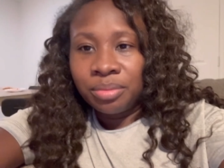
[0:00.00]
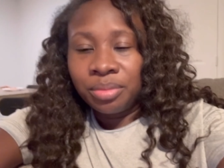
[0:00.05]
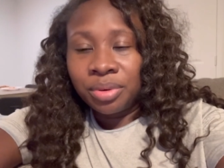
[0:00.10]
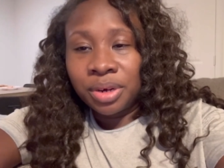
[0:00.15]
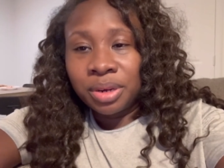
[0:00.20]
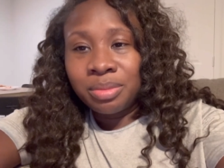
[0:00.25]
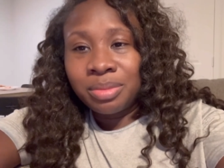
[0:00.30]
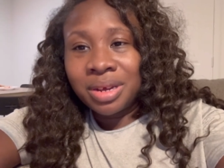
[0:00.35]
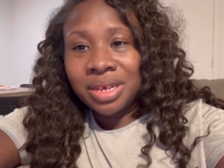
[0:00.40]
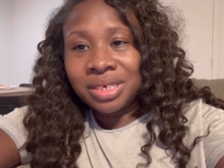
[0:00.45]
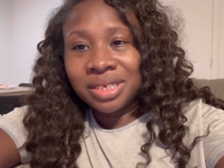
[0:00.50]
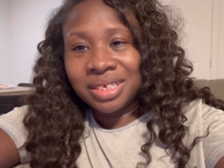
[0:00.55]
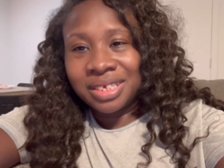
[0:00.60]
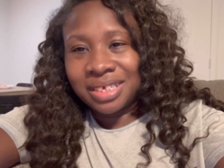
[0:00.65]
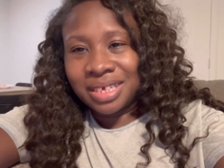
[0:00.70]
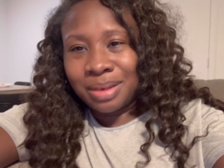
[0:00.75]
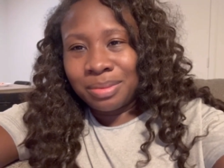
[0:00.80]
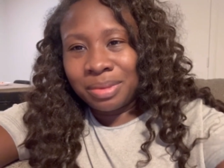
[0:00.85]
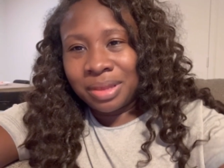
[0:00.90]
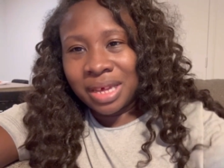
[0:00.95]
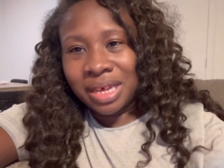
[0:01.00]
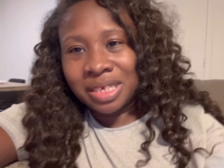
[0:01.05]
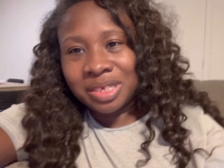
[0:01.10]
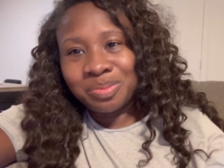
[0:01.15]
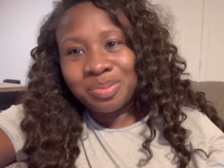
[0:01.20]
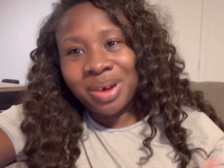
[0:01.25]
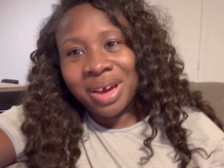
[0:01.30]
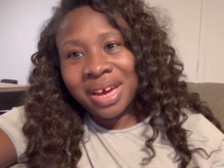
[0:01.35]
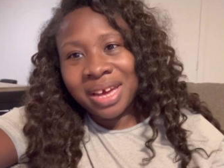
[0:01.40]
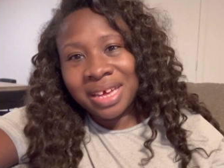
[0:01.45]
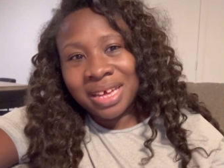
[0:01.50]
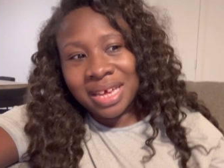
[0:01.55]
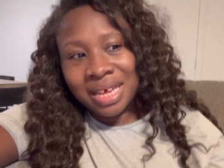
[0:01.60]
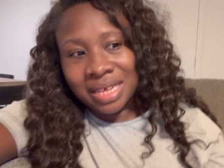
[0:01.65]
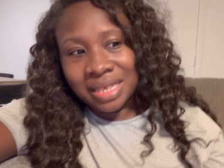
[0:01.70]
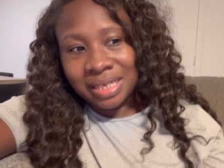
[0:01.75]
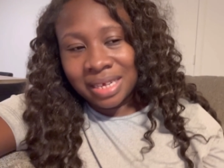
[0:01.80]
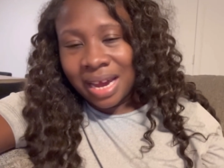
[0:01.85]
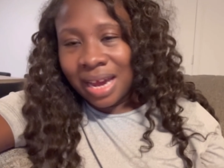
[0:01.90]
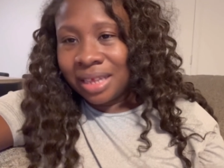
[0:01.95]
Pretty much the same things my
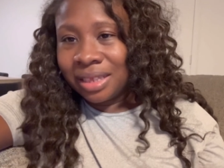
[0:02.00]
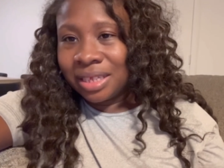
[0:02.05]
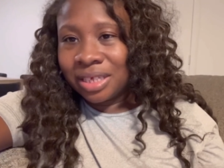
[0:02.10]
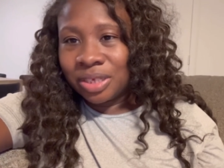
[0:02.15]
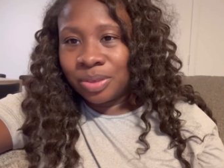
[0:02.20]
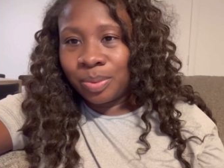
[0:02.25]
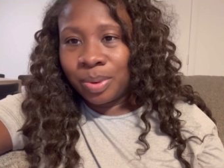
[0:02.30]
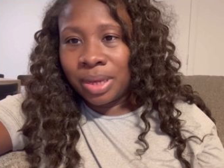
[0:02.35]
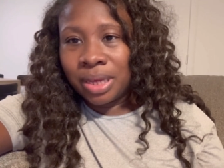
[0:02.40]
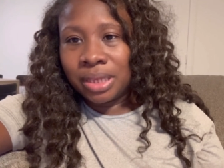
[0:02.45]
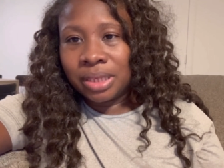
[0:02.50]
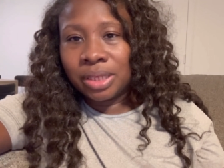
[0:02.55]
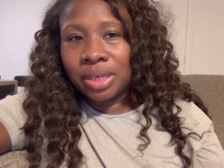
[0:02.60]
kids had this week.